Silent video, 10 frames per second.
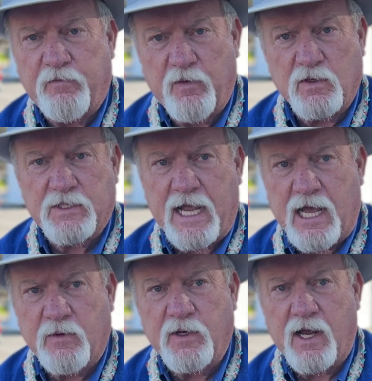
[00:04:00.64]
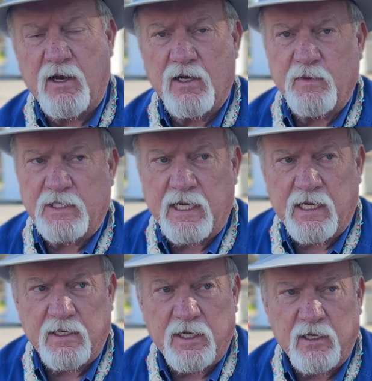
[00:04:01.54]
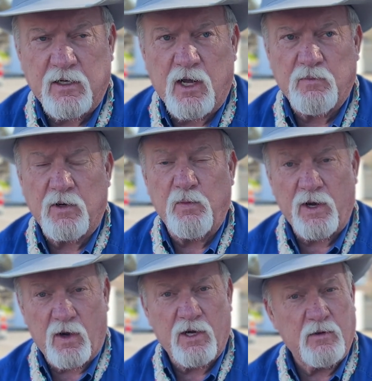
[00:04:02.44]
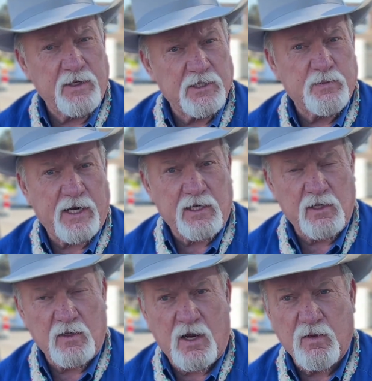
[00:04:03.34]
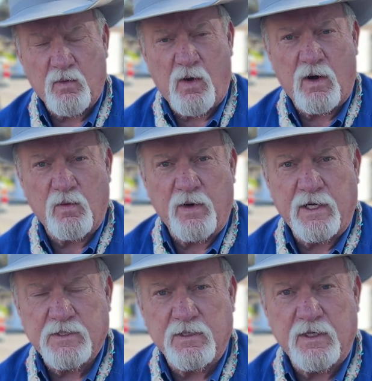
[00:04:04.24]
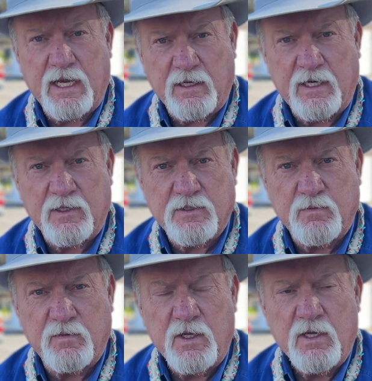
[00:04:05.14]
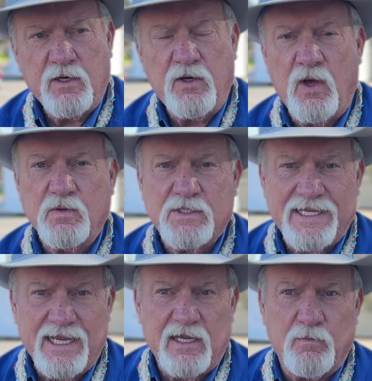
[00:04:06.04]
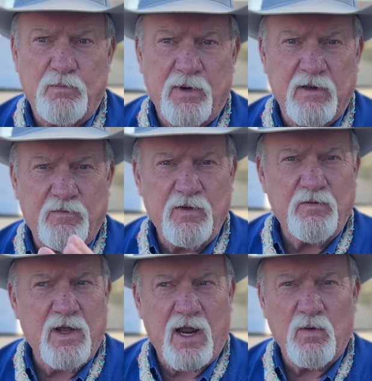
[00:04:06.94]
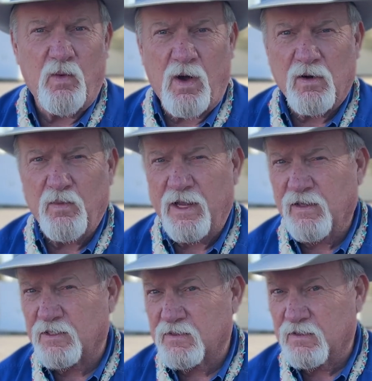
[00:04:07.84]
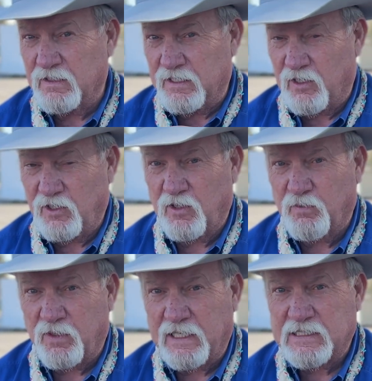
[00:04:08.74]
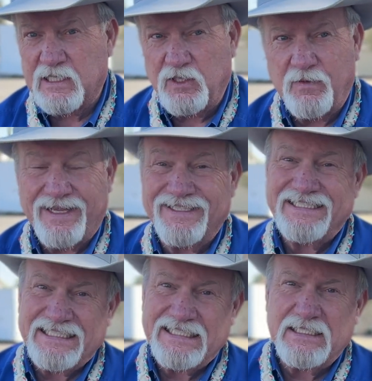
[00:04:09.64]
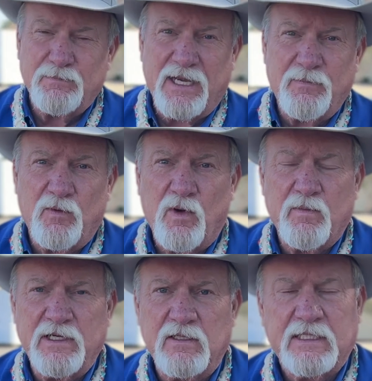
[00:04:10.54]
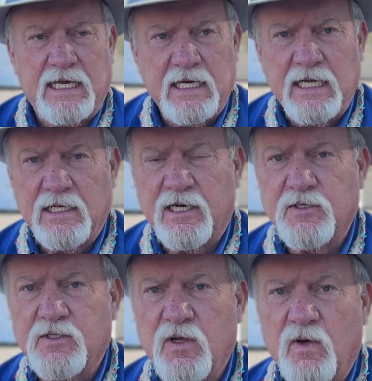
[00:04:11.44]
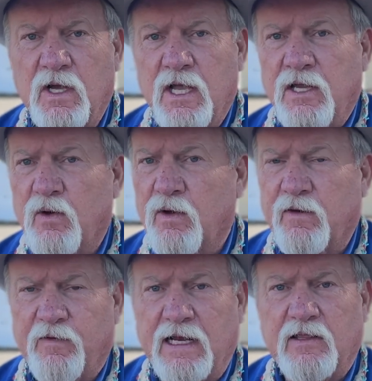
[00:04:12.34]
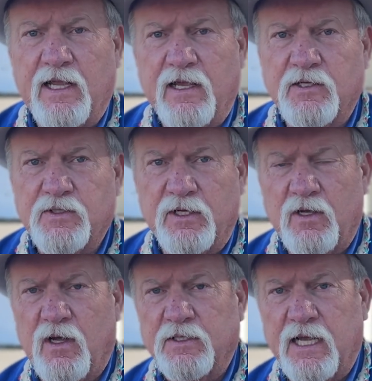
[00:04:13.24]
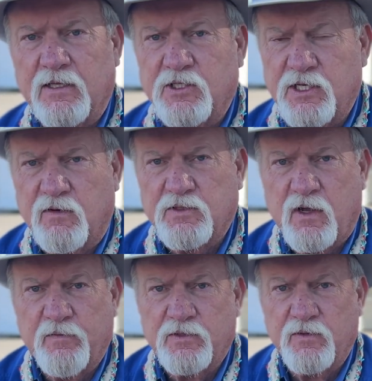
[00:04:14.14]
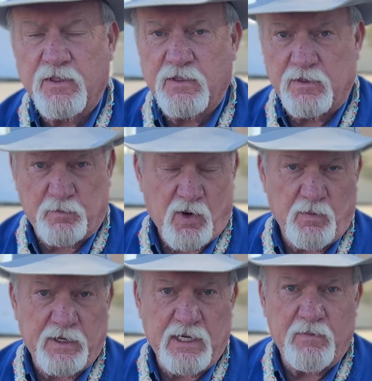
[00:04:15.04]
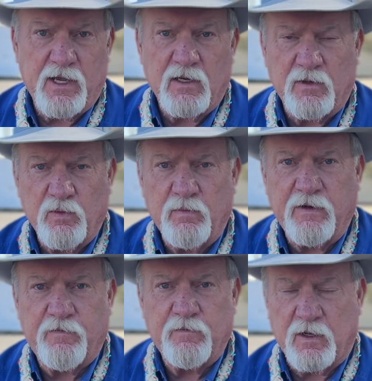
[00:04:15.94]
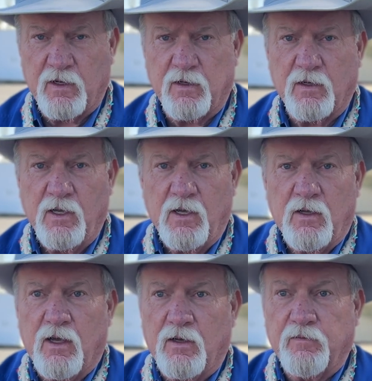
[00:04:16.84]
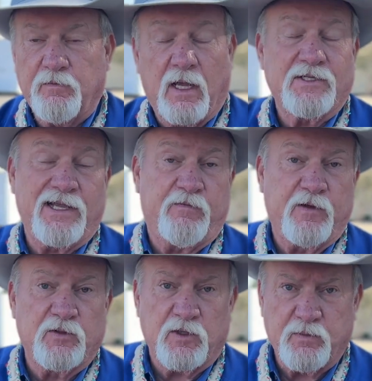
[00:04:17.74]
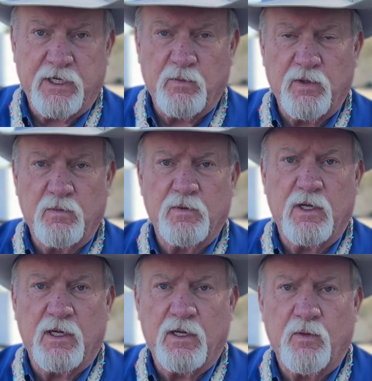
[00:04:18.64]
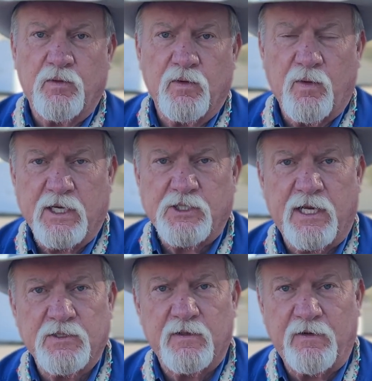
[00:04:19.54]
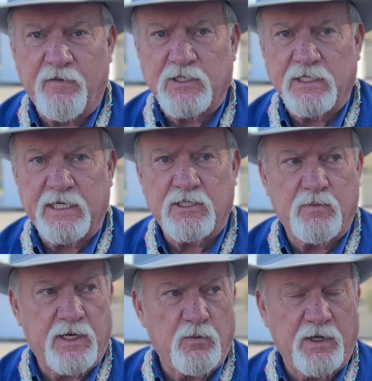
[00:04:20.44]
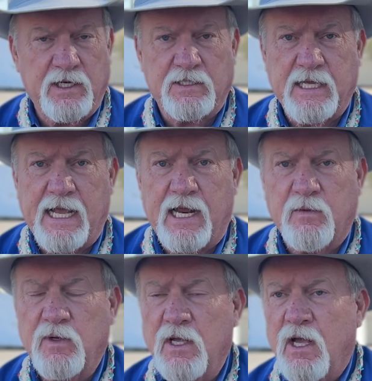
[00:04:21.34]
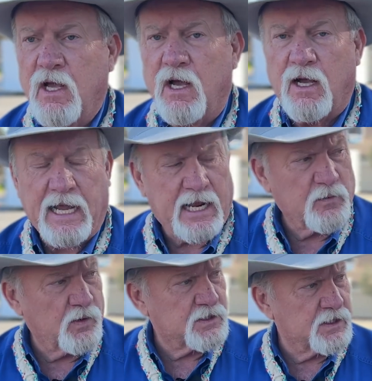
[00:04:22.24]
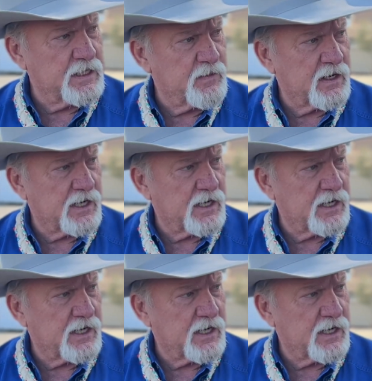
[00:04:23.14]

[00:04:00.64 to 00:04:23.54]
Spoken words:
folks, Adam and I are going to be taking the helicopter up. We are going to be inspecting a lot of the waterways and getting some notes taken. But if you've got a waterway that's near your place and you think, it might want to be looked at, let us know. You know what? If anything else, you can contact the sheriff's office through the department email. It will be I'll say filtered, but it will go through the right channels and eventually get to me, and we'll get it to Adam. Adam, what's an email